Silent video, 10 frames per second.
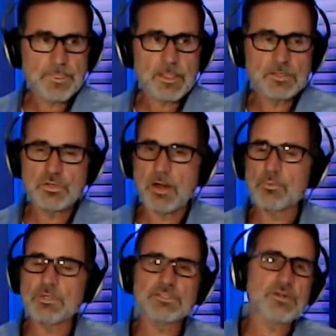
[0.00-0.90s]
So I
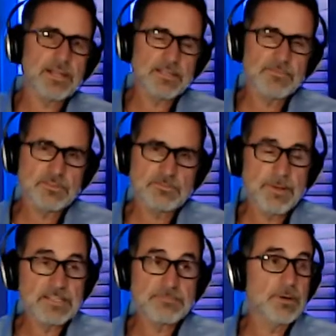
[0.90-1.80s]
really try to give the
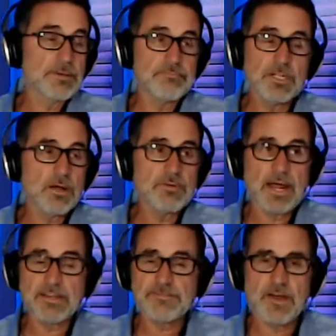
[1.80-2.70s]
space. But,
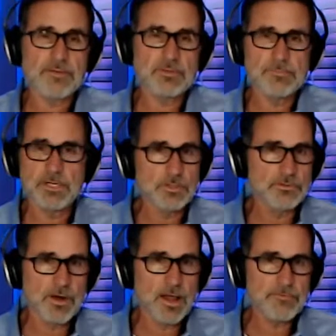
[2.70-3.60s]
95 is going to be a
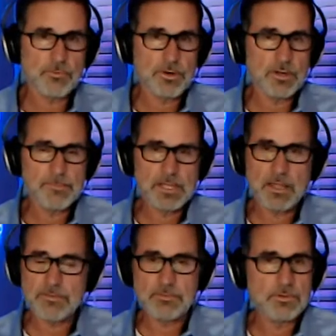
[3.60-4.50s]
good drive for you. I
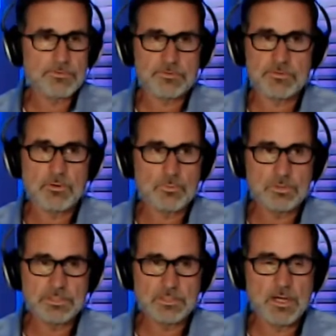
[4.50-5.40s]
mean, you're just going to
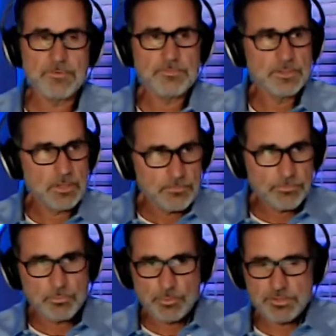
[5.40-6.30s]
really love it. You go
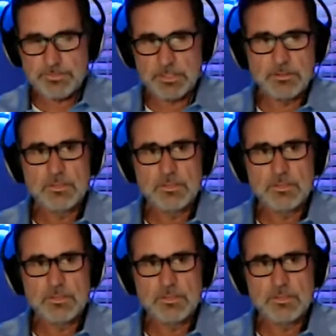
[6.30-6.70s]
through Richmond.